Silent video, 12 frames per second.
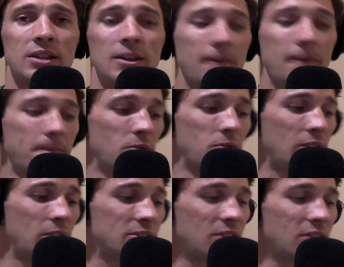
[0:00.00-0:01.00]
You know, it's
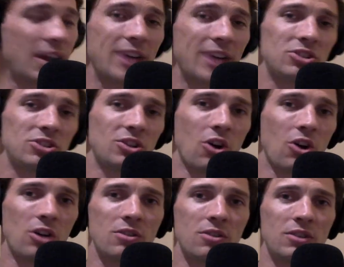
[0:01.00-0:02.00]
not actually a
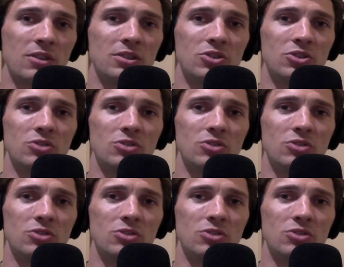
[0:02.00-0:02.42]
hard thing to do